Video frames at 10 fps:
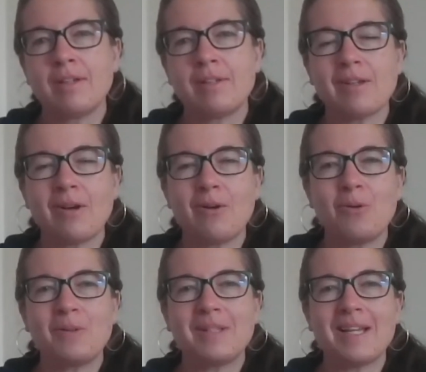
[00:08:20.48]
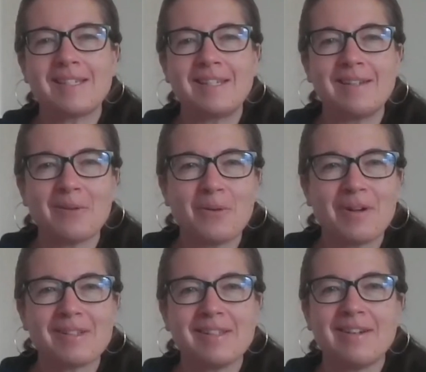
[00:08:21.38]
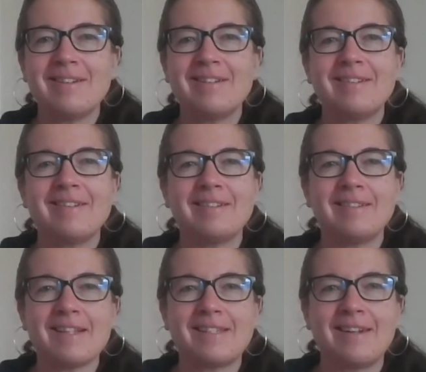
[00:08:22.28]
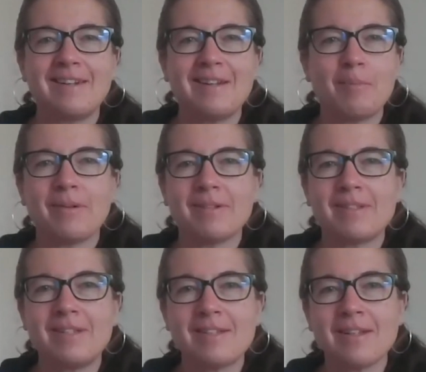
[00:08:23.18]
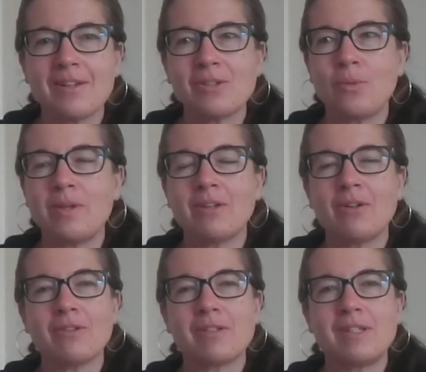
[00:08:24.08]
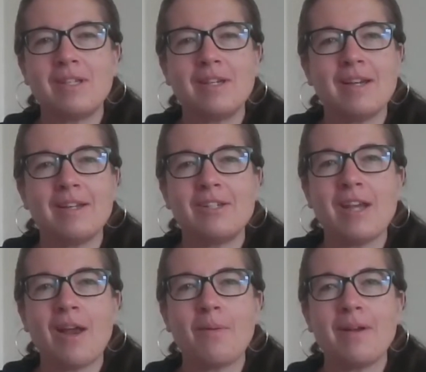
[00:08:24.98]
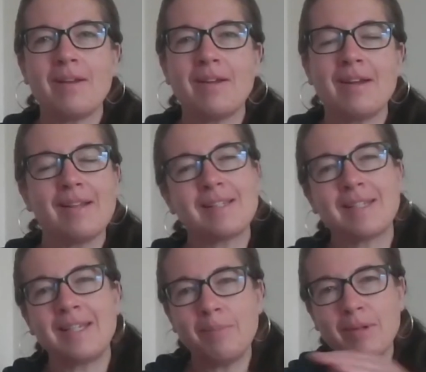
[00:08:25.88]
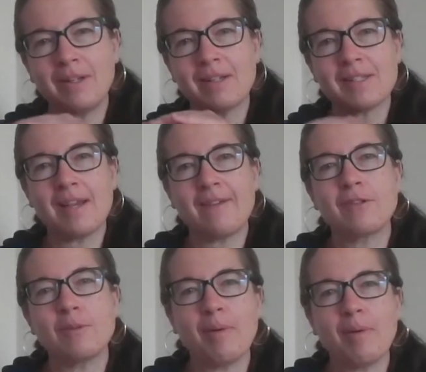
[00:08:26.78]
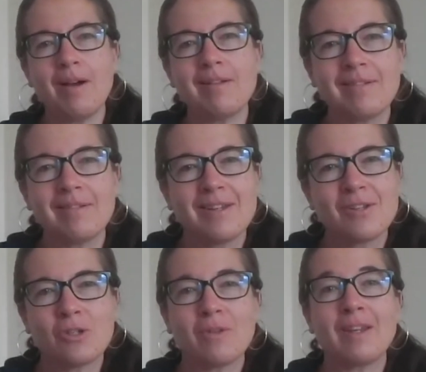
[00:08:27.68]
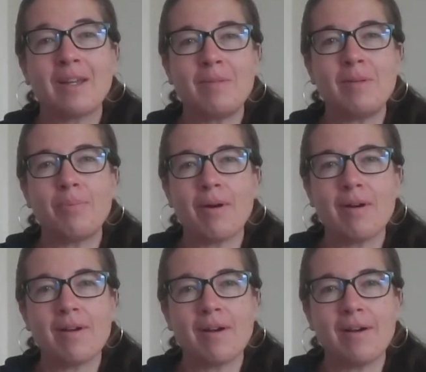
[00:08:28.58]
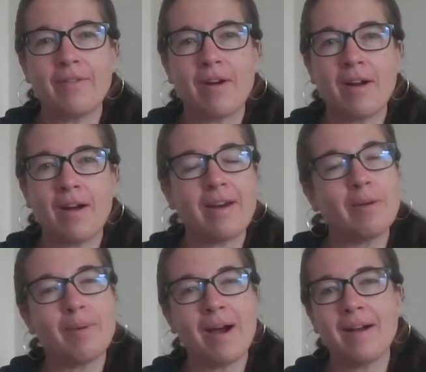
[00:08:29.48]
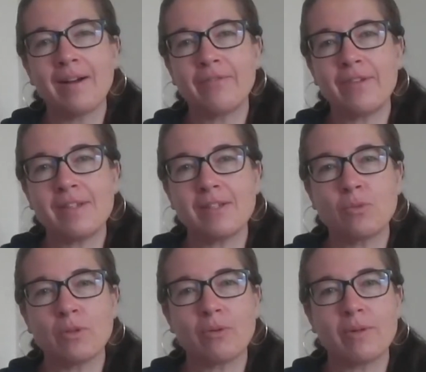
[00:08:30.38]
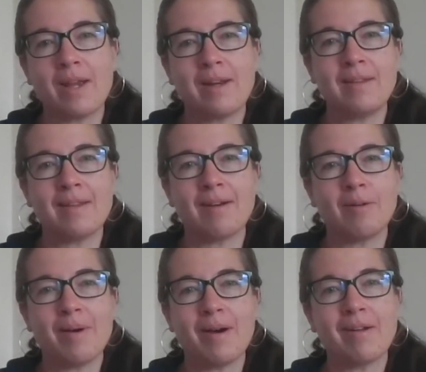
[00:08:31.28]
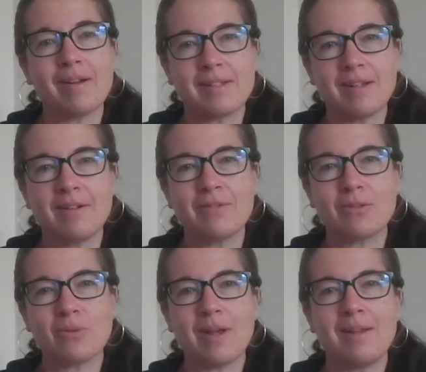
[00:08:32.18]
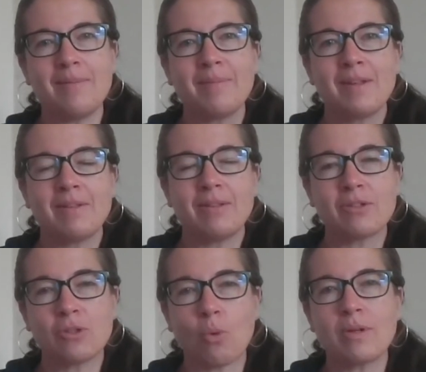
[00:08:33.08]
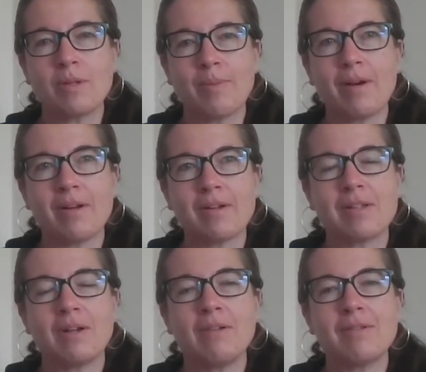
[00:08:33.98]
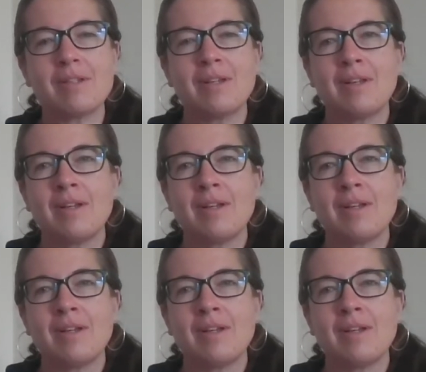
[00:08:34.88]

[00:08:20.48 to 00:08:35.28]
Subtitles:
So let's get our work done. Let's get it up on Seesaw so we can all see it and share it. And let's keep it in a safe spot, so that can be part of our autobiographies that we're creating that are about ourselves, right? Little stories about ourselves.